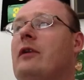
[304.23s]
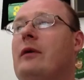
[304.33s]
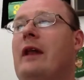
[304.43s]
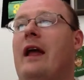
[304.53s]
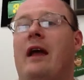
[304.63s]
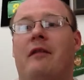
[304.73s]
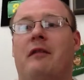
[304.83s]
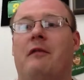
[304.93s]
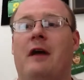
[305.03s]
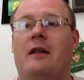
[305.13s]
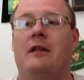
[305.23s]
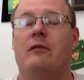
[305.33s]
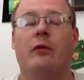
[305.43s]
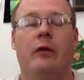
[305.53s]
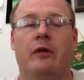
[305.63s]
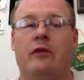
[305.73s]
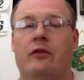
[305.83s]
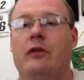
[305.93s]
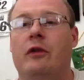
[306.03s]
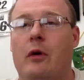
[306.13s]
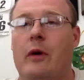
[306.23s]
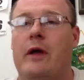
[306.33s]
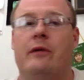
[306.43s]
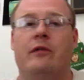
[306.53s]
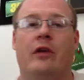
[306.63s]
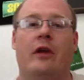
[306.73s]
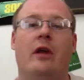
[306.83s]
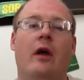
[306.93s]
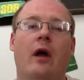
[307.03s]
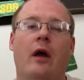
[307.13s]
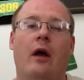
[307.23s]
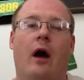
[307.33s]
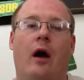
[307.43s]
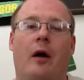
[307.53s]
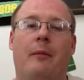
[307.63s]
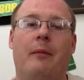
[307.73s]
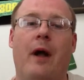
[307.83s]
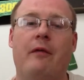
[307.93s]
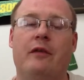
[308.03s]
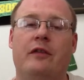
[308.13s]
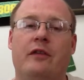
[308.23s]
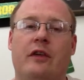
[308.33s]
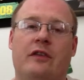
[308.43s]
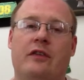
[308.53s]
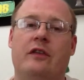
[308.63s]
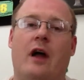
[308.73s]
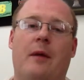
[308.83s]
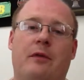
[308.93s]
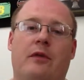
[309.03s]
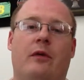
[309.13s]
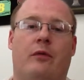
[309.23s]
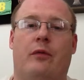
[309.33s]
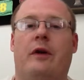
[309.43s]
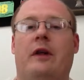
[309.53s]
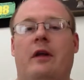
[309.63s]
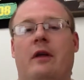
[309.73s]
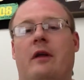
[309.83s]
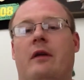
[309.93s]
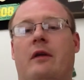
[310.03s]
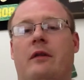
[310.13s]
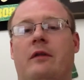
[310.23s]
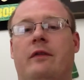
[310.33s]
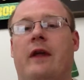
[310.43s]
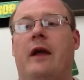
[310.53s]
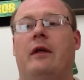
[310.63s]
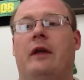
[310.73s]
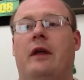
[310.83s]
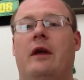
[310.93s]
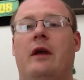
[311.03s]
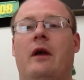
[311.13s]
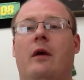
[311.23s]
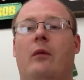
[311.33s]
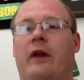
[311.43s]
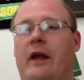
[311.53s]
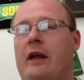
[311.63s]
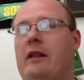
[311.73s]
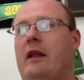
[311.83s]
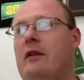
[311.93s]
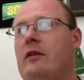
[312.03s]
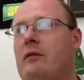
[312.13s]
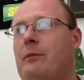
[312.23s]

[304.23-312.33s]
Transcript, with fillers: year and a half, I've had really just no energy. Um, ever since I stopped the running daily when I got that